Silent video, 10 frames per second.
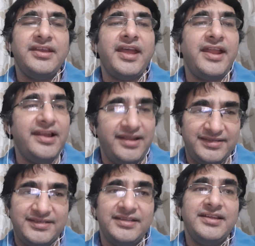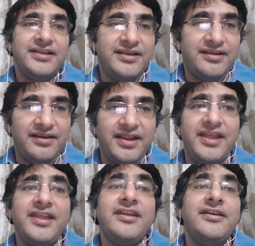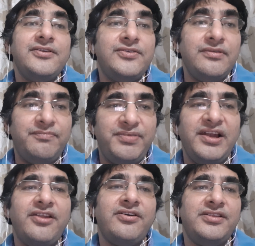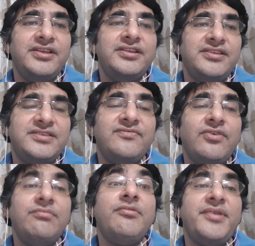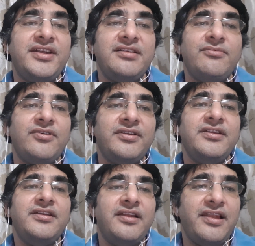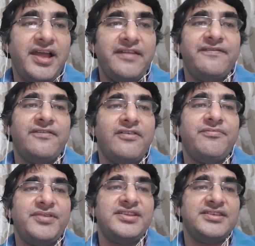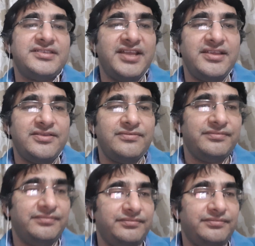and let's try to build on this whole momentum on Life of Pages. Thank you.